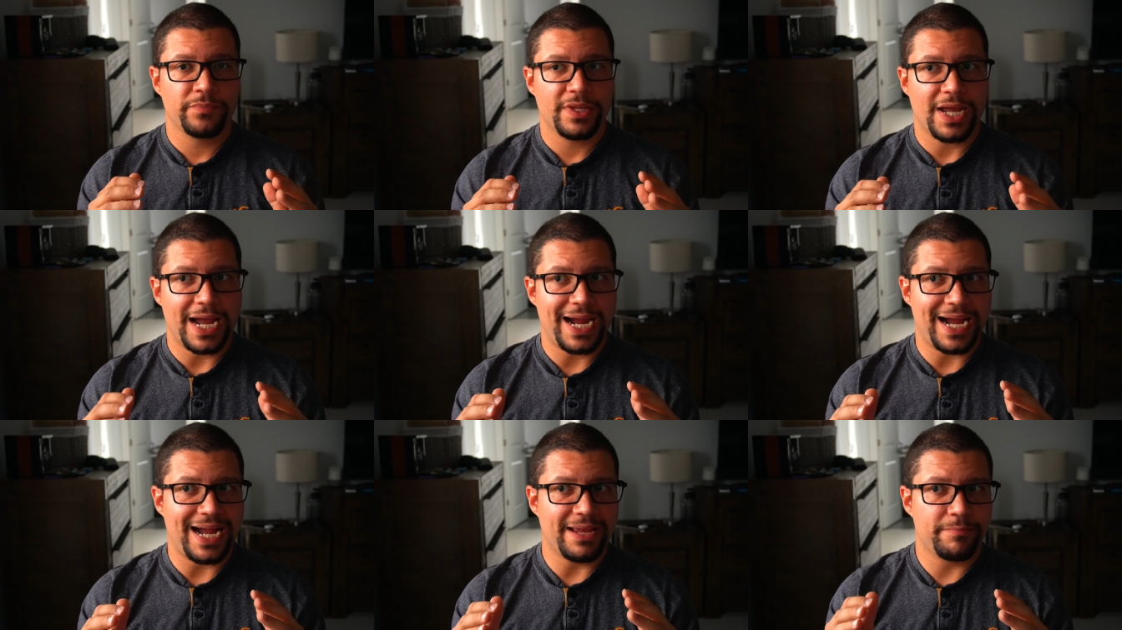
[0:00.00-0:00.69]
I
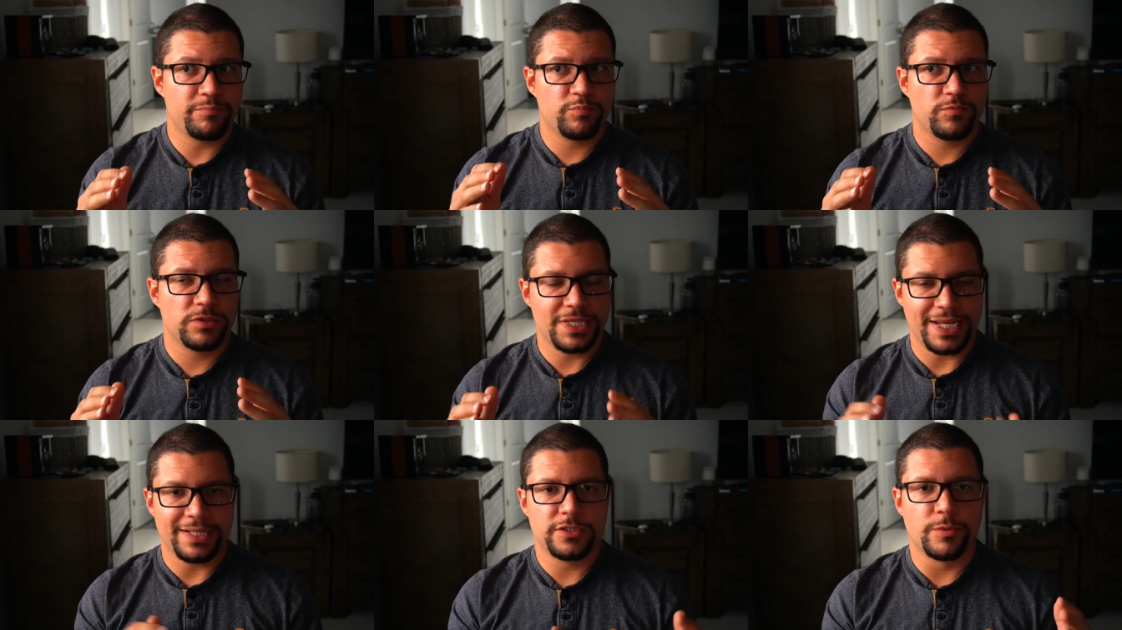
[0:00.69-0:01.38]
tend
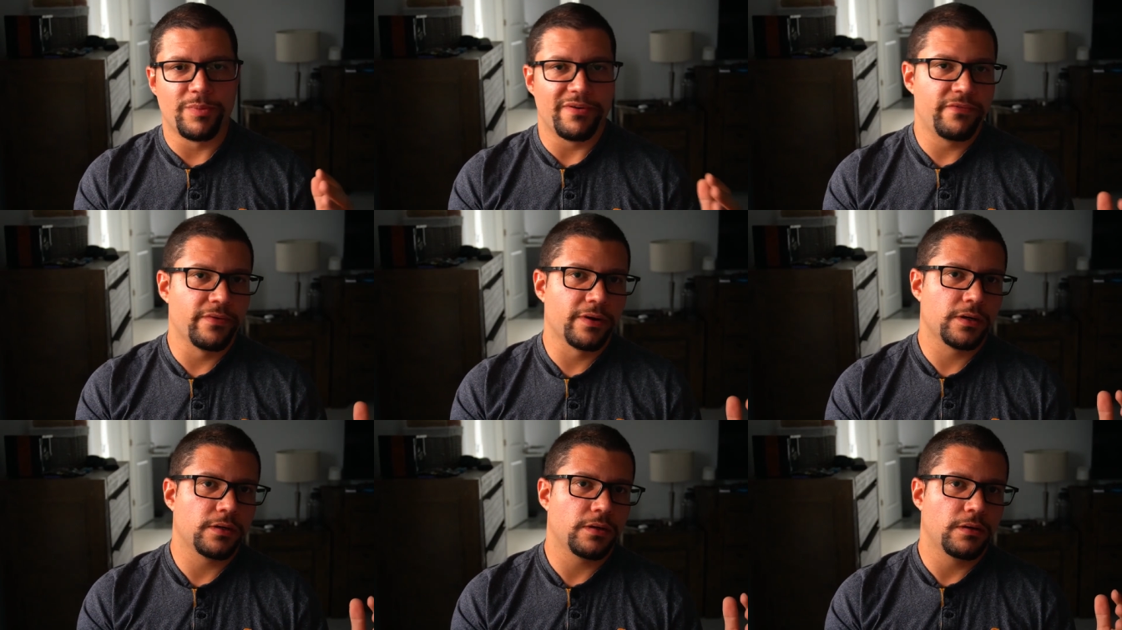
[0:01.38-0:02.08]
to prefer
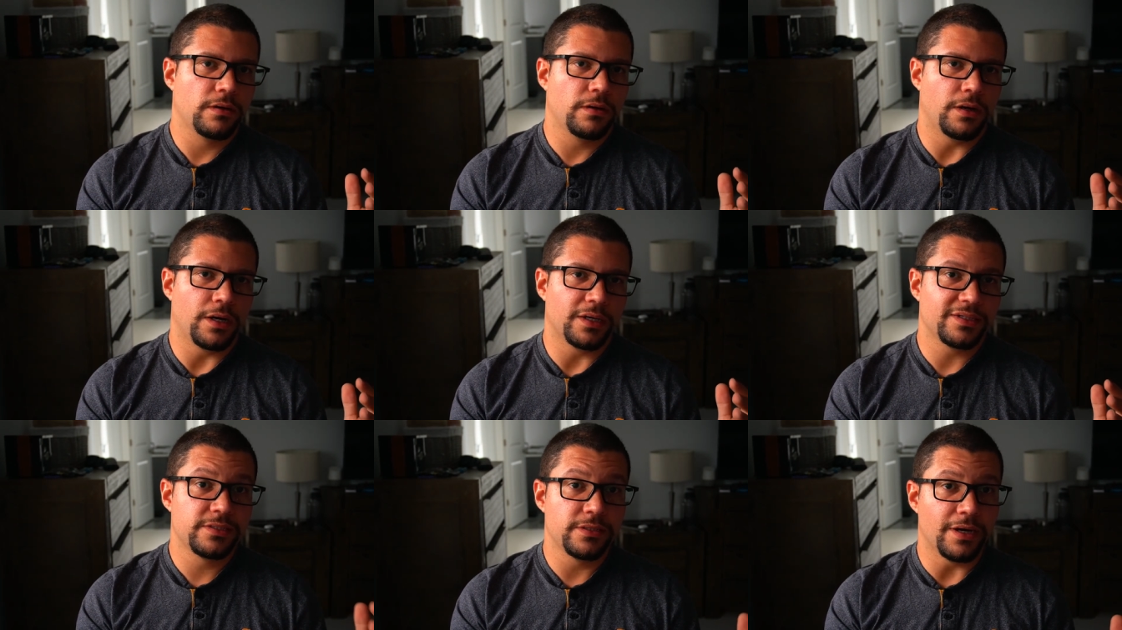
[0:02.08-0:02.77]
uh, to
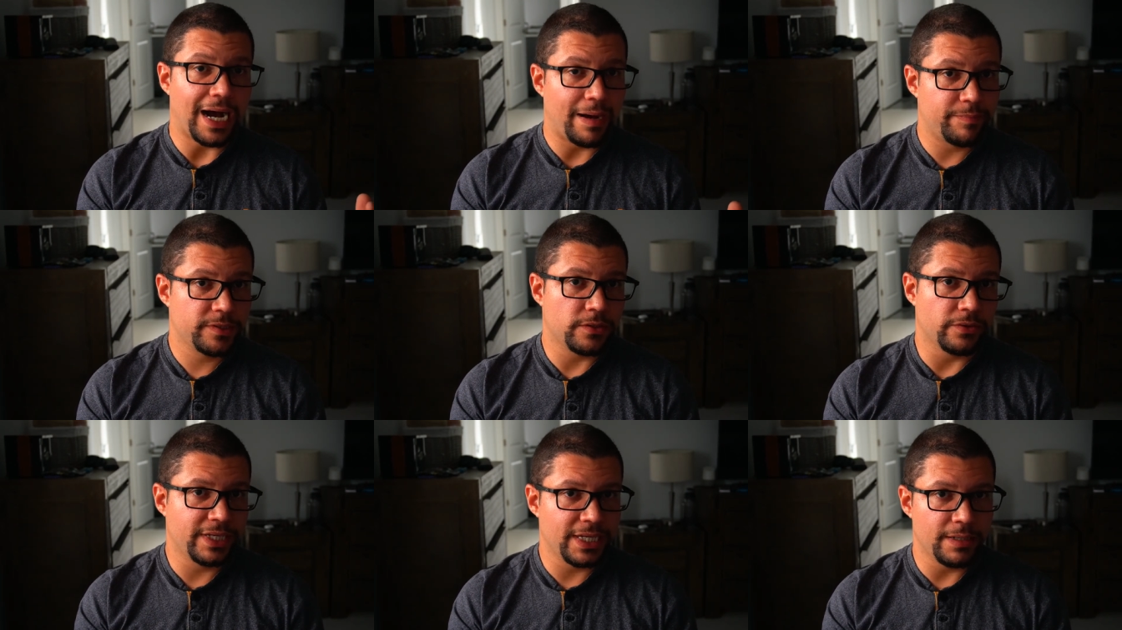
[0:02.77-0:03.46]
optical
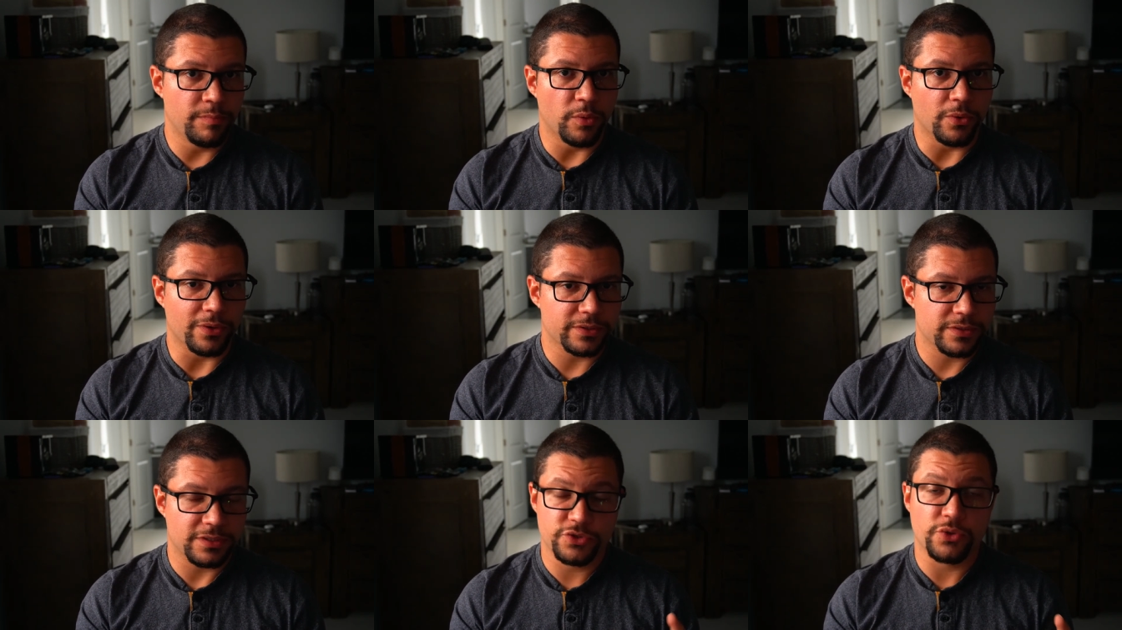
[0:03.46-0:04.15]
keyboards.
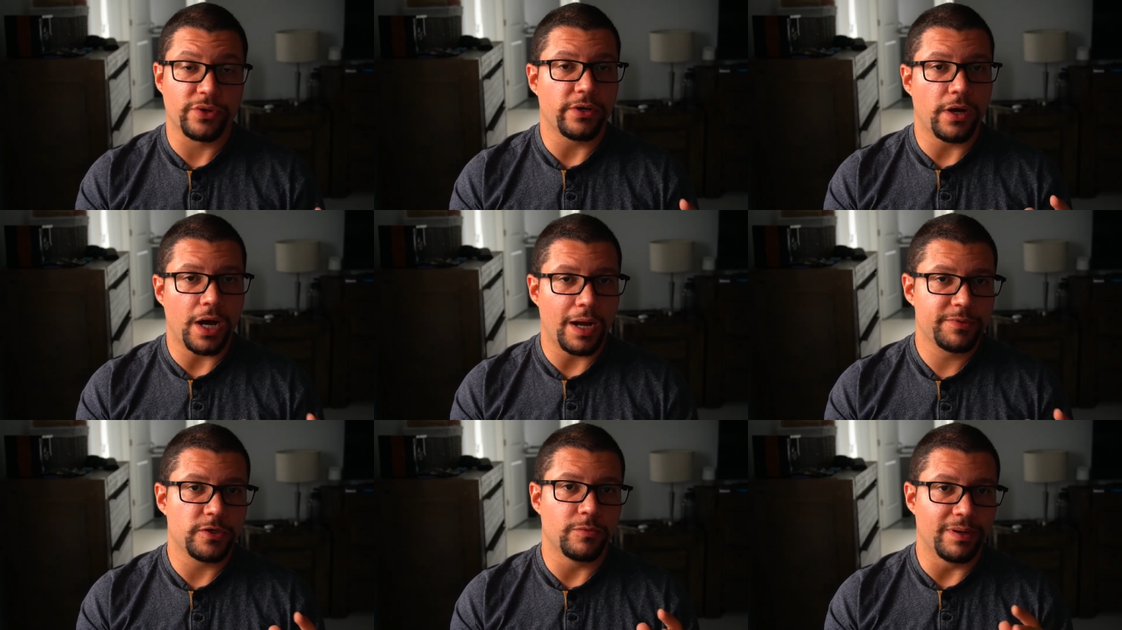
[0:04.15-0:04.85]
Sorry, not optical,
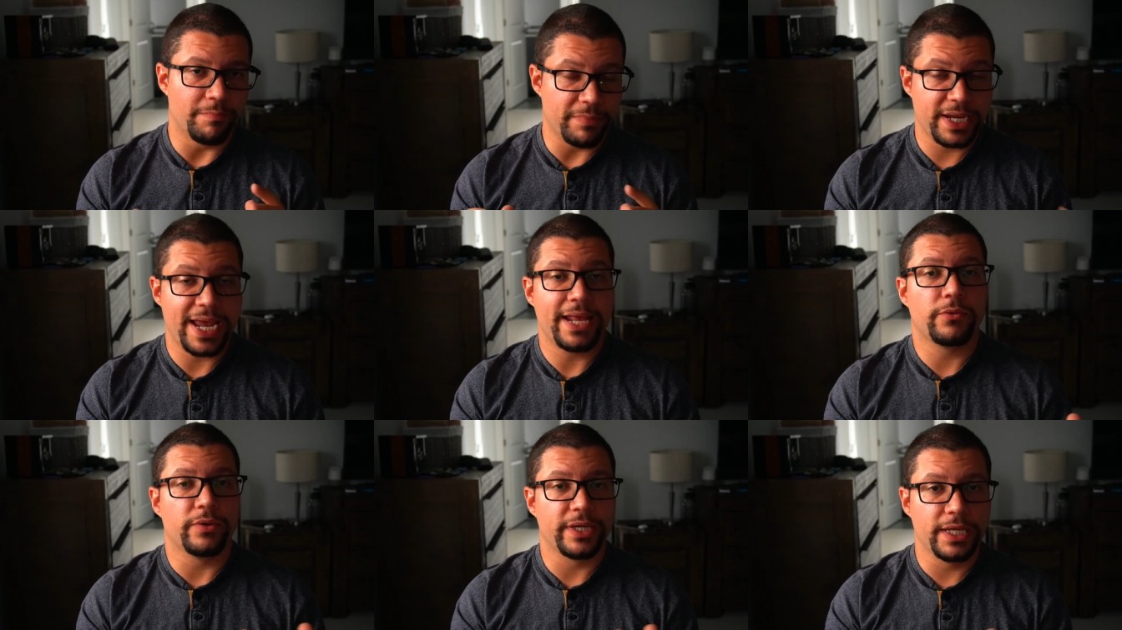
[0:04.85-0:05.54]
but mechanical
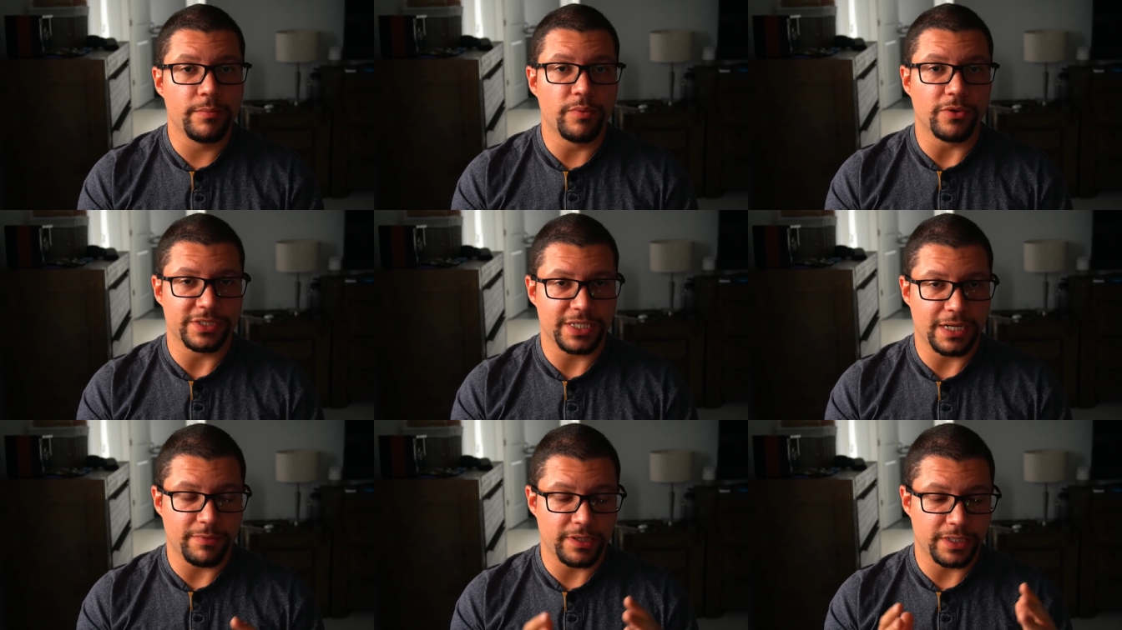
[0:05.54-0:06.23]
keyboards, and I'm
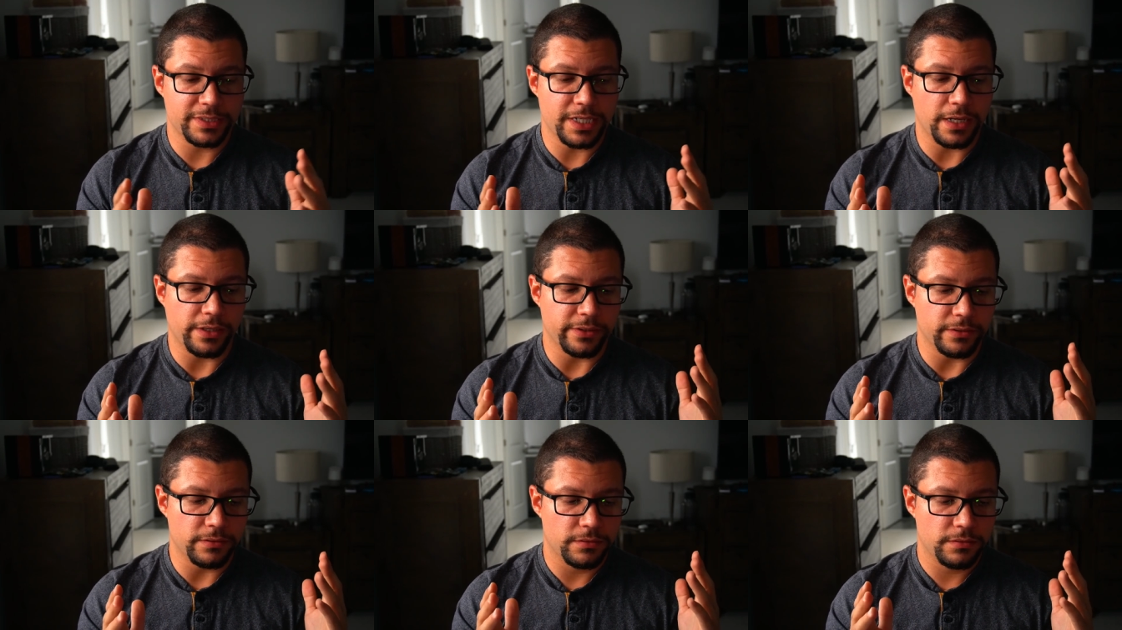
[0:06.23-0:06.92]
gonna tell you
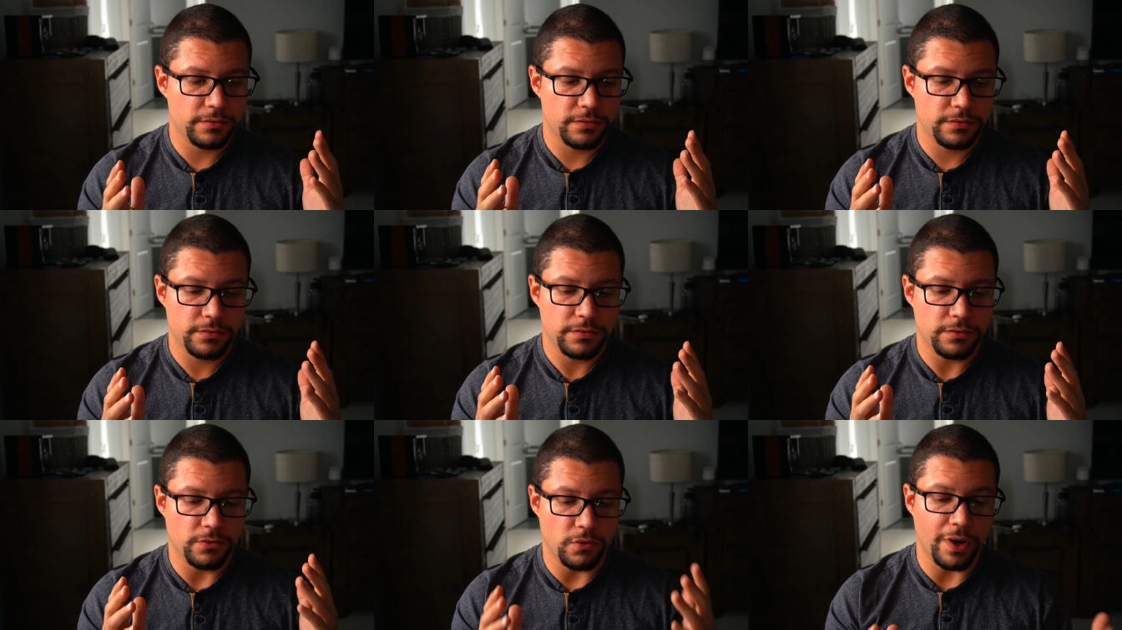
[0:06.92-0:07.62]

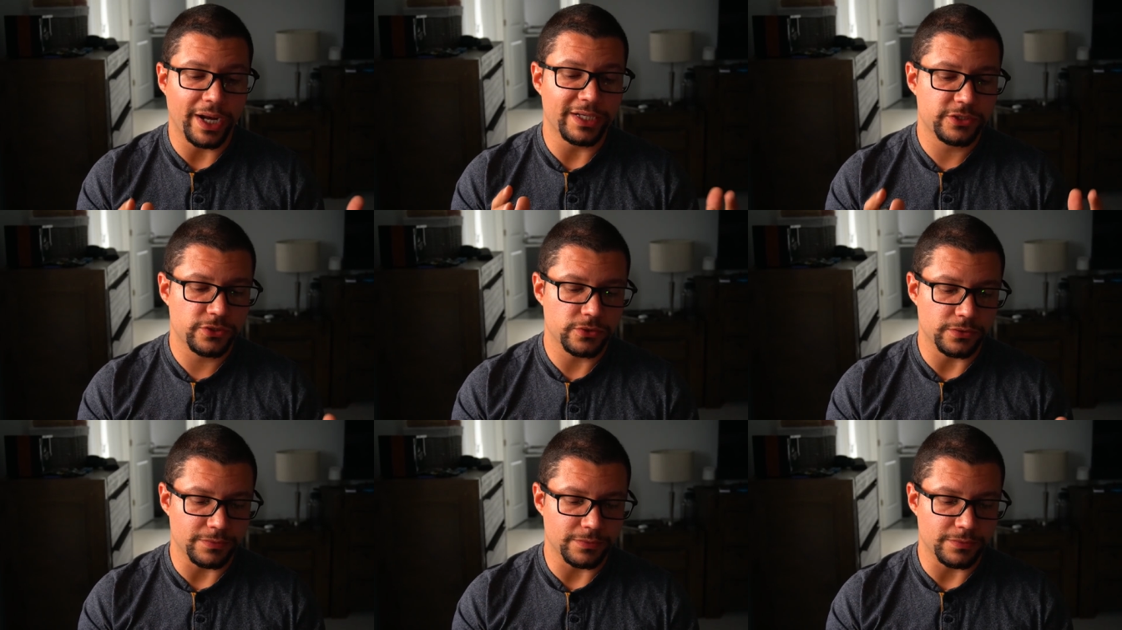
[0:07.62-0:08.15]
why soon.